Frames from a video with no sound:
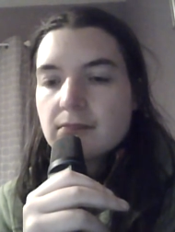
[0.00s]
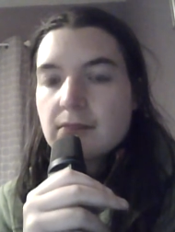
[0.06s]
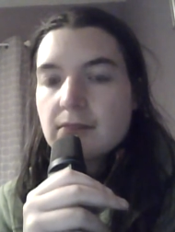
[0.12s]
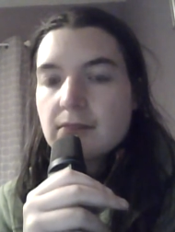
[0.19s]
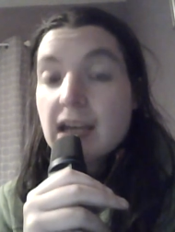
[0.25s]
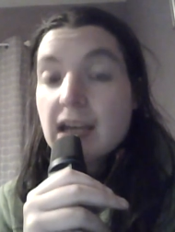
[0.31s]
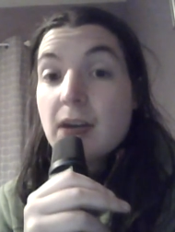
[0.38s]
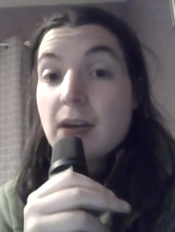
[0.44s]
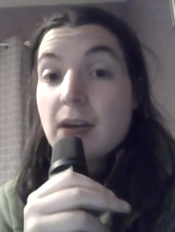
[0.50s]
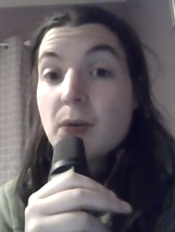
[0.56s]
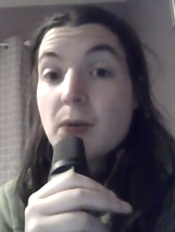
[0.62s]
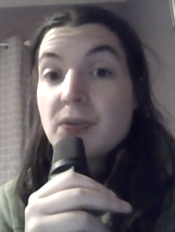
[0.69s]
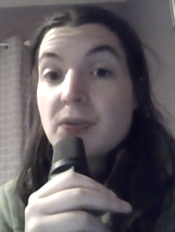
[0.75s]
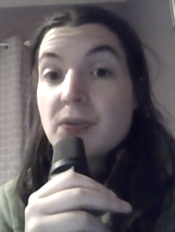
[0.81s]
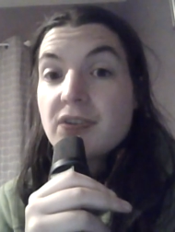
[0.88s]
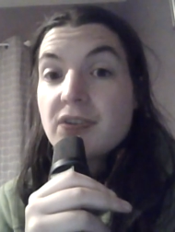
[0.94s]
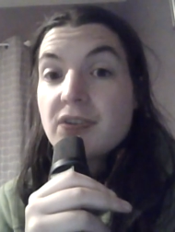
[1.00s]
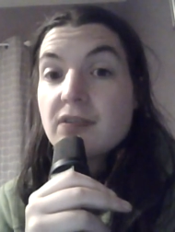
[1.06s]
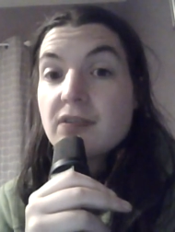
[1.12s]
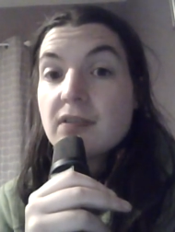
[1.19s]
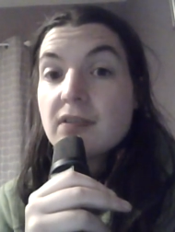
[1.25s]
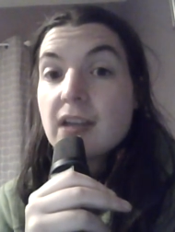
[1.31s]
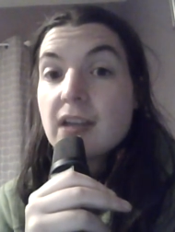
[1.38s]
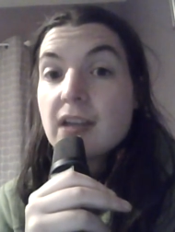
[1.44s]
a
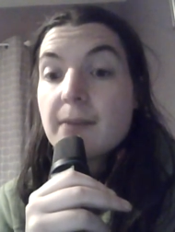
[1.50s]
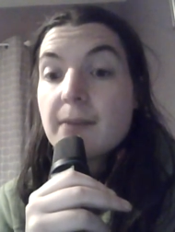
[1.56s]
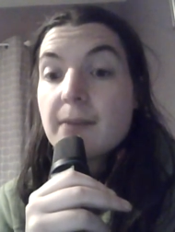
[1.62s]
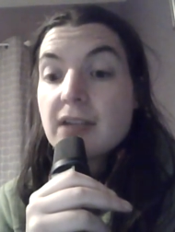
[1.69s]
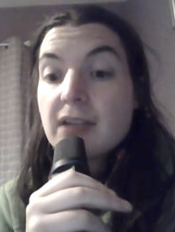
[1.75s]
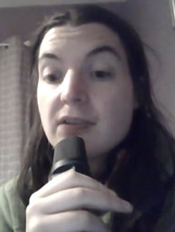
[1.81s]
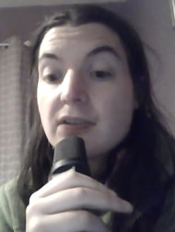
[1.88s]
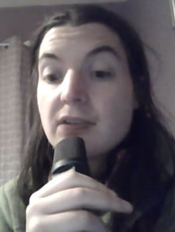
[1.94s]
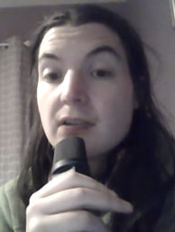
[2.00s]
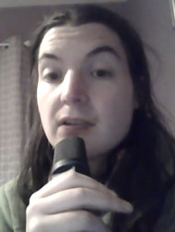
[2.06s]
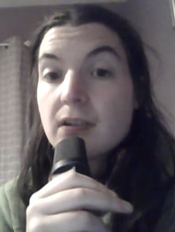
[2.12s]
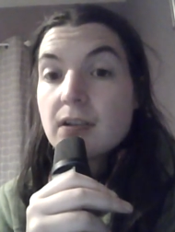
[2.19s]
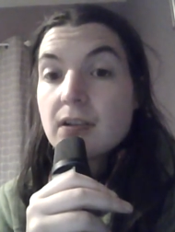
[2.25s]
coach, a mentor,